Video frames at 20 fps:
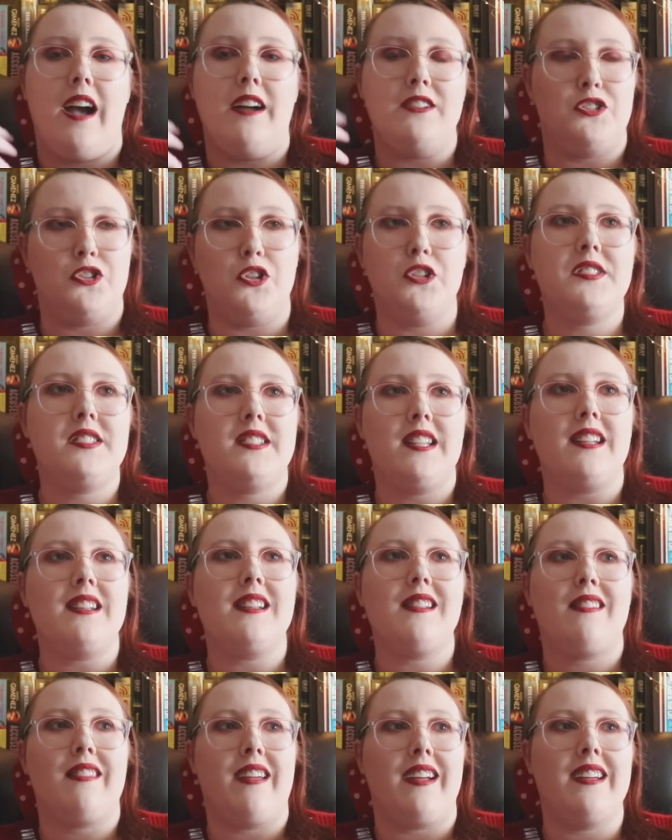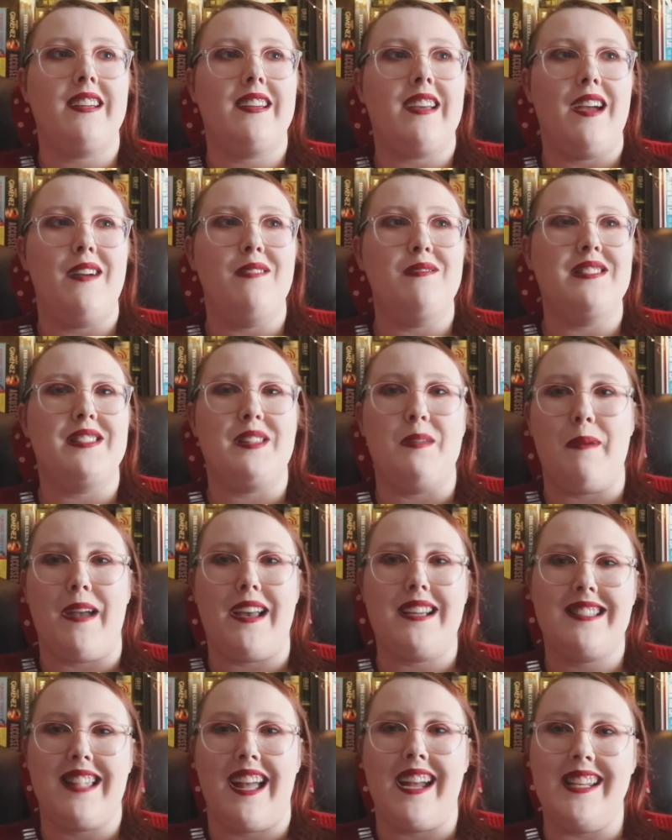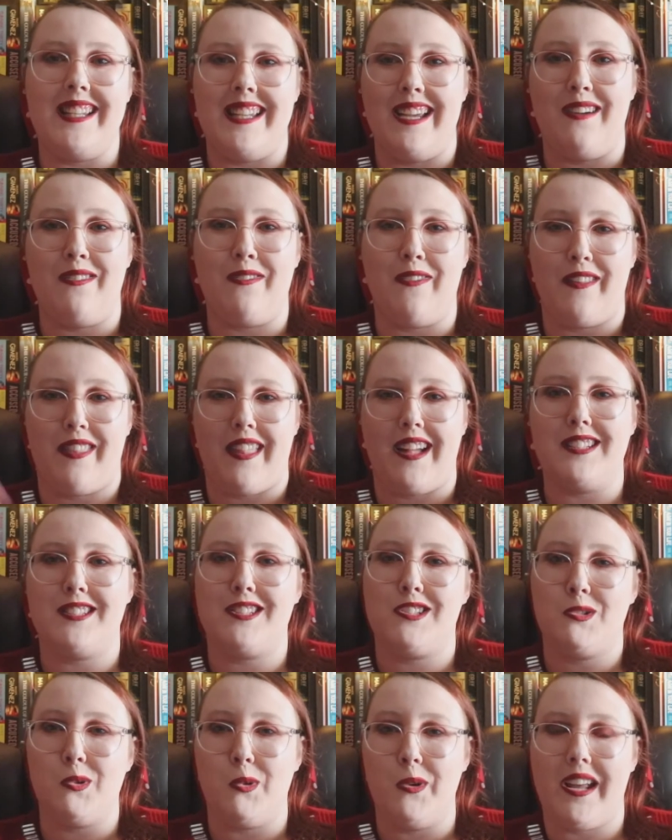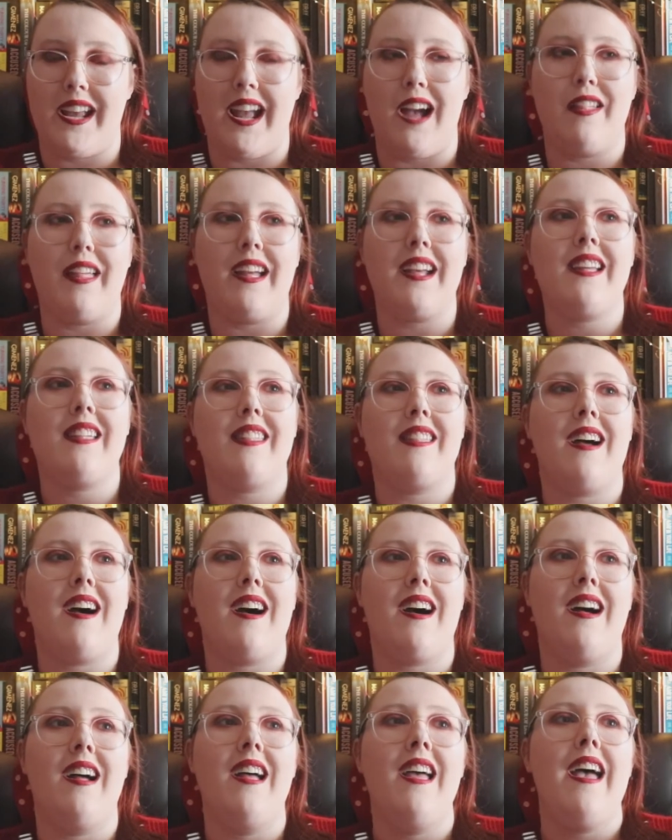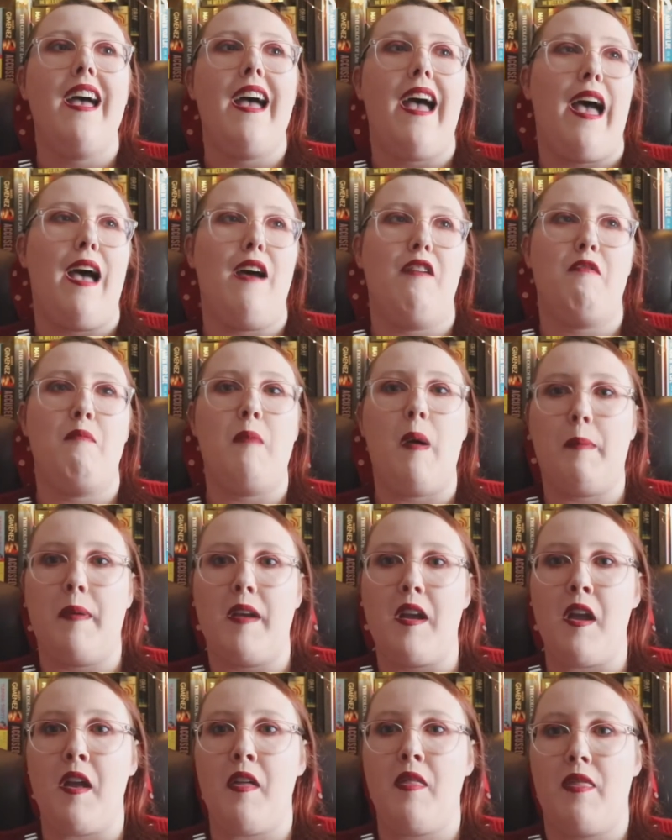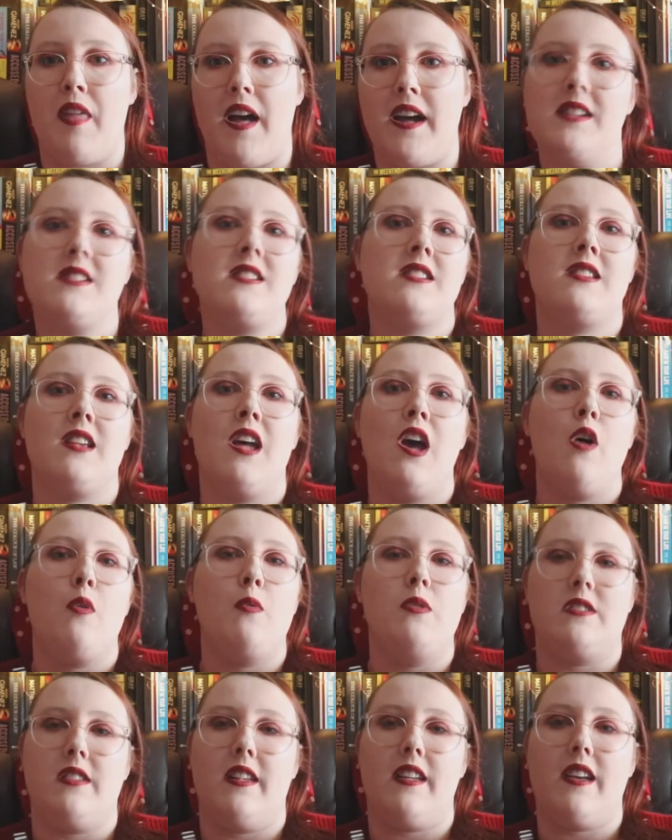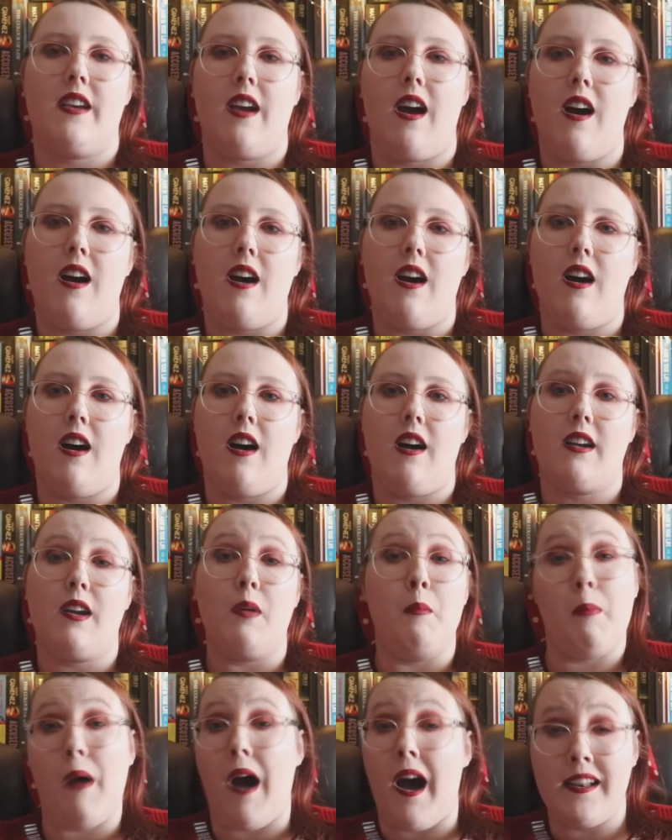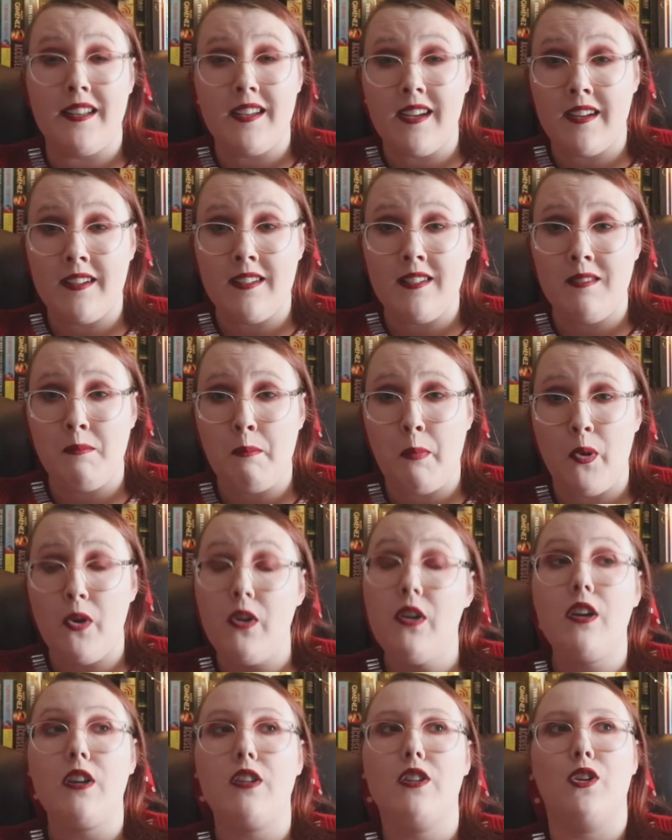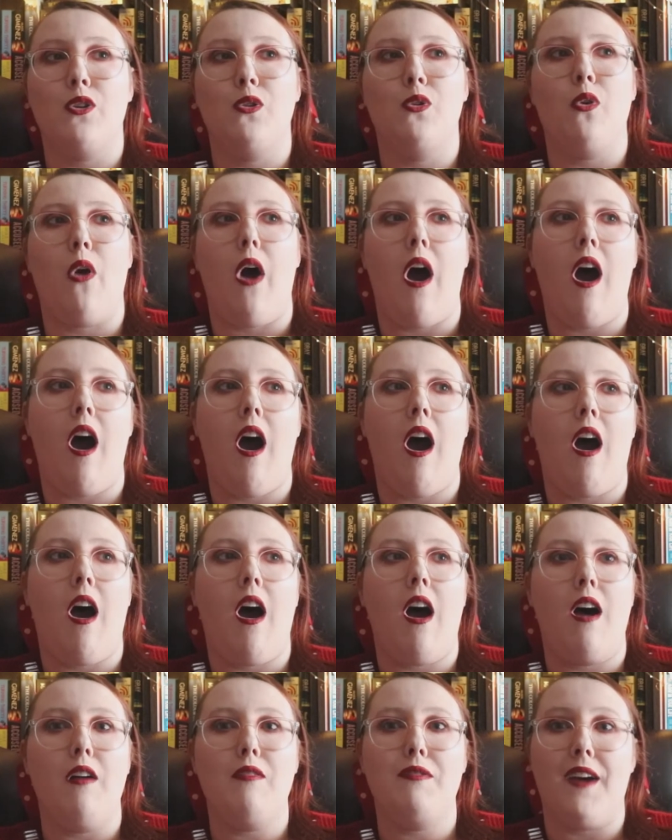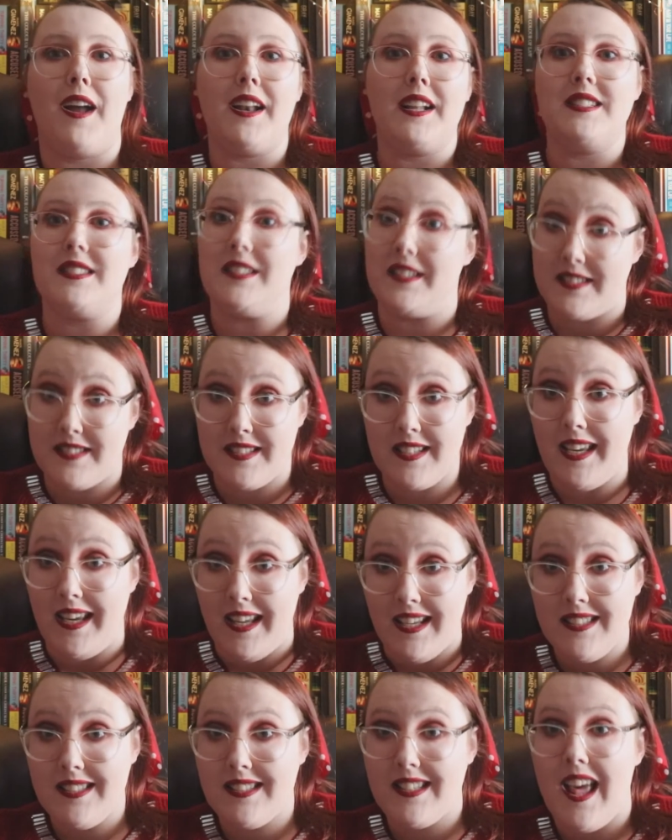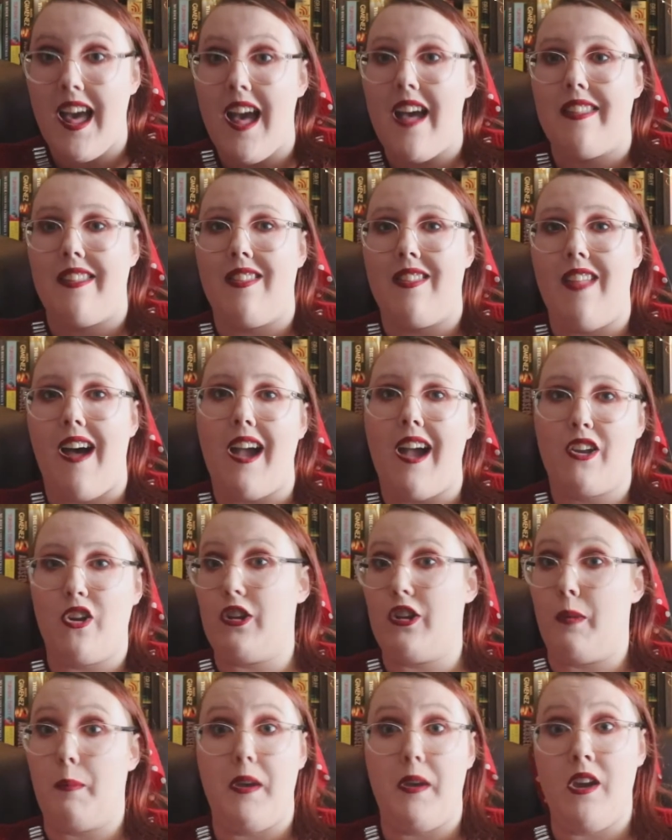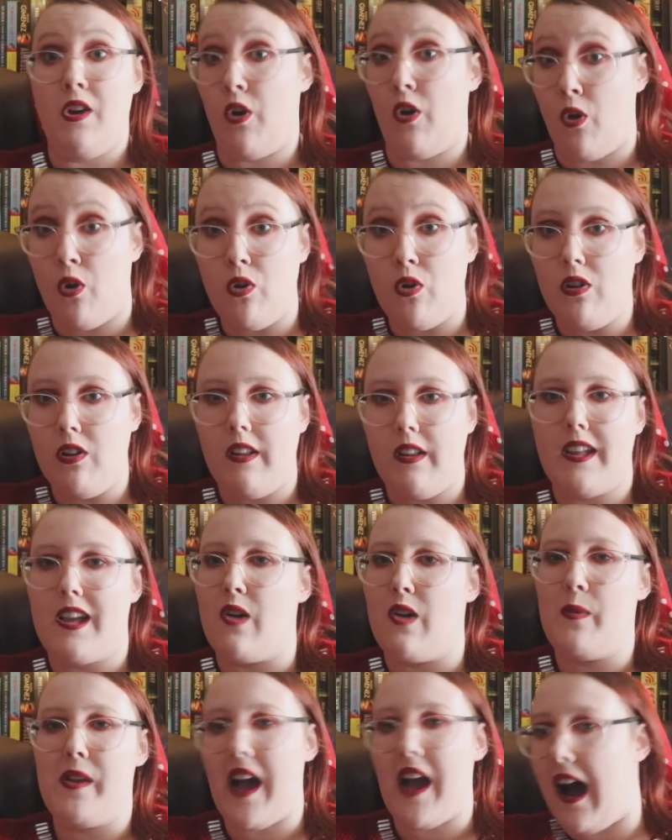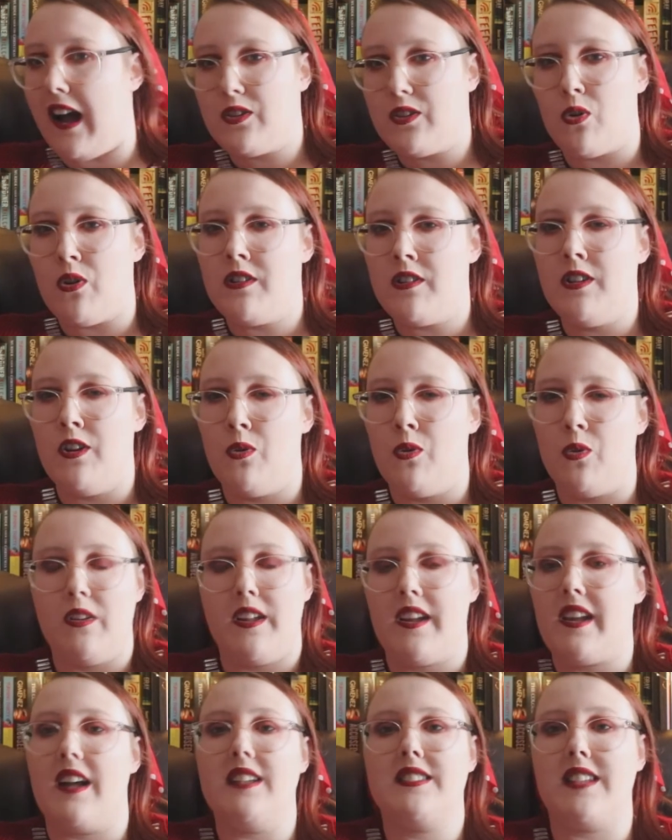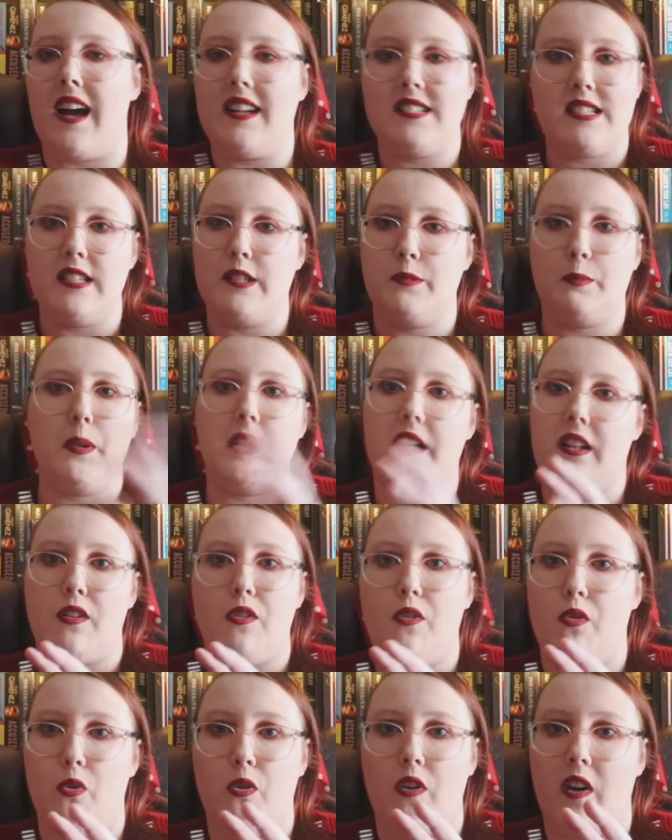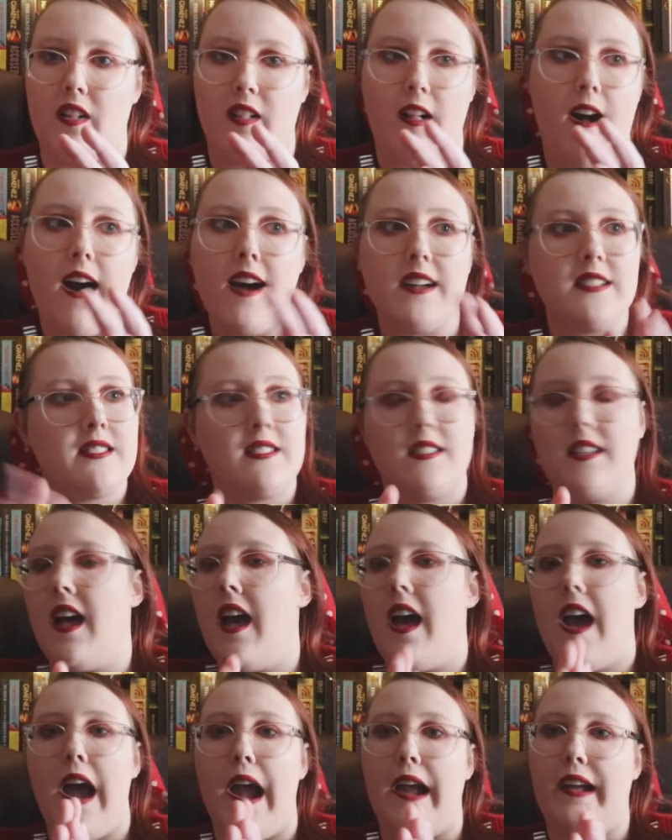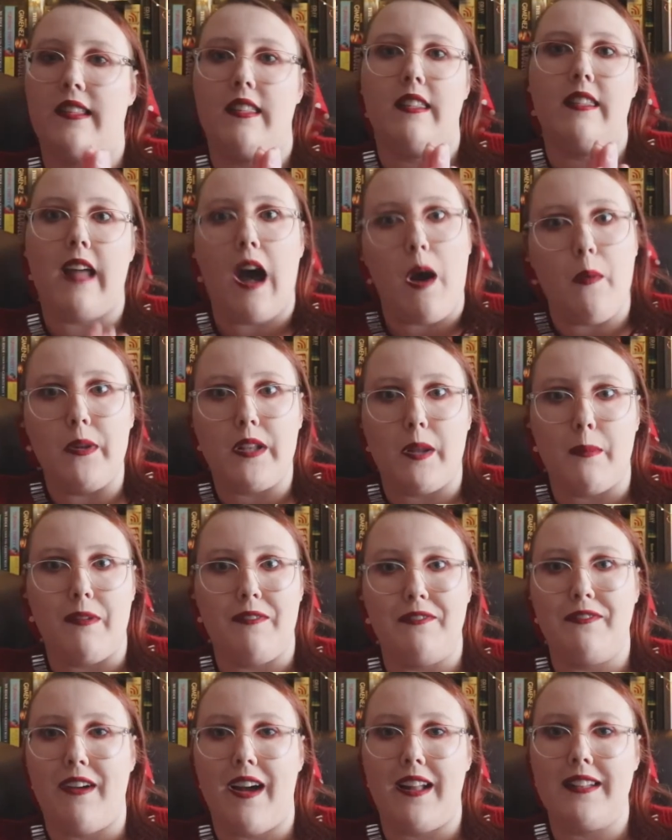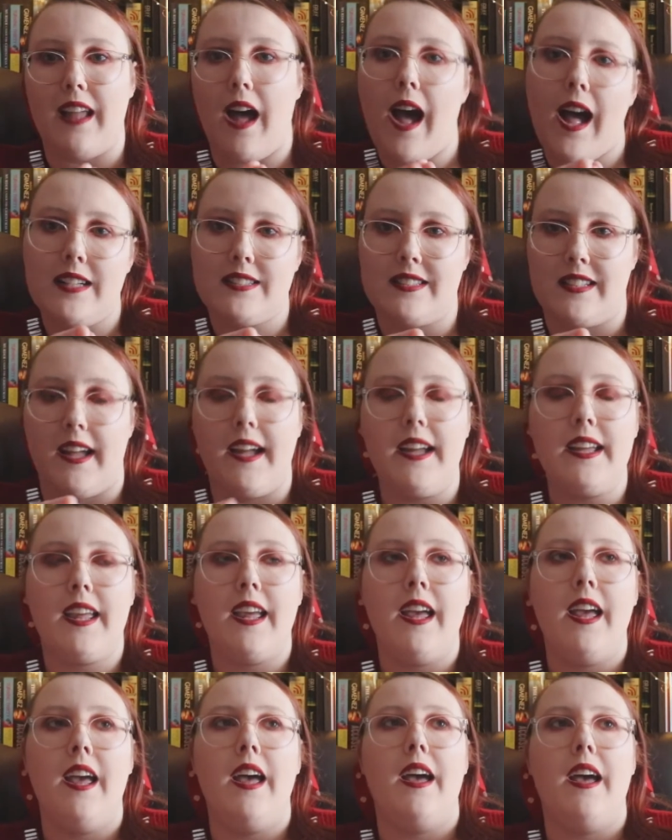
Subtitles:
I just didn't think it was the best idea for this story. I think that if maybe this was like a companion book to a fantasy series, then that could have been cool, like a wee add-on, you know, like Assassin's Blade and Throne of Glass. I think that would have been fantastic.